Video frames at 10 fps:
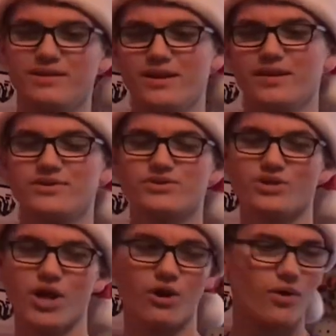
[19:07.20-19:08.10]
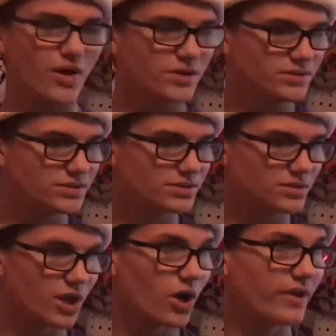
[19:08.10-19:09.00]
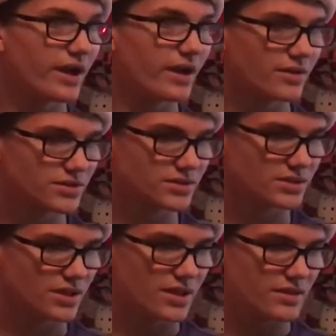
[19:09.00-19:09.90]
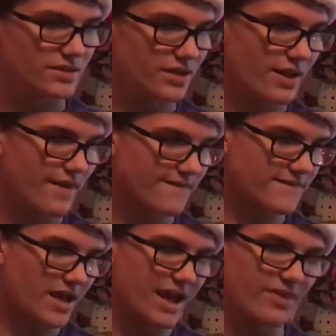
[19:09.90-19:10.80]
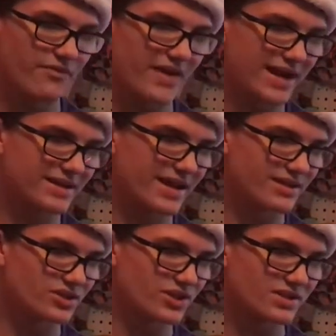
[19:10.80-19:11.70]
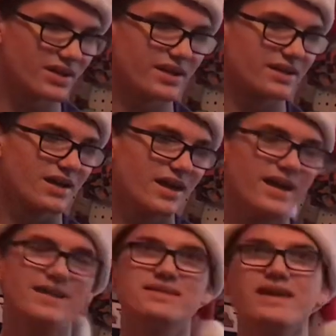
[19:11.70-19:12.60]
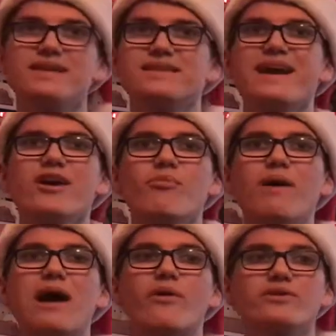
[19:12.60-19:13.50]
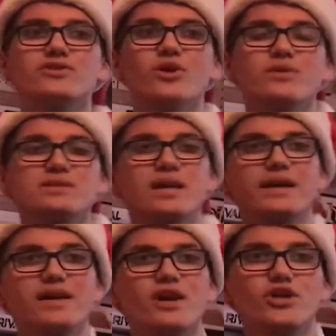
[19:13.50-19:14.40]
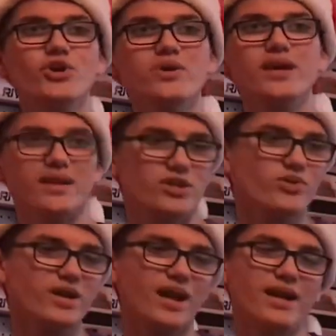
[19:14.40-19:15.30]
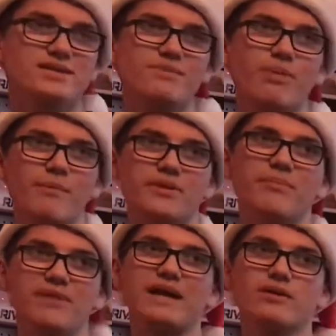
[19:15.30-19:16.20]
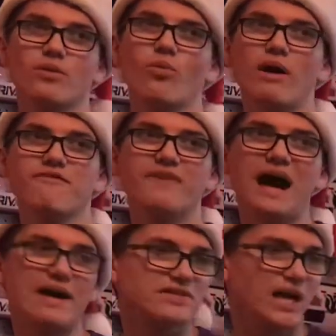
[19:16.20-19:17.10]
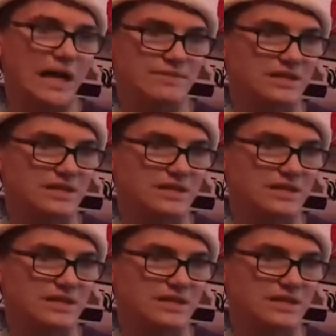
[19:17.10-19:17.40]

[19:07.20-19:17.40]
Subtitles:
So, oh yeah. And the fact that it just like, it takes air power, so it's like, you can honestly pump it up like, what, 5 times?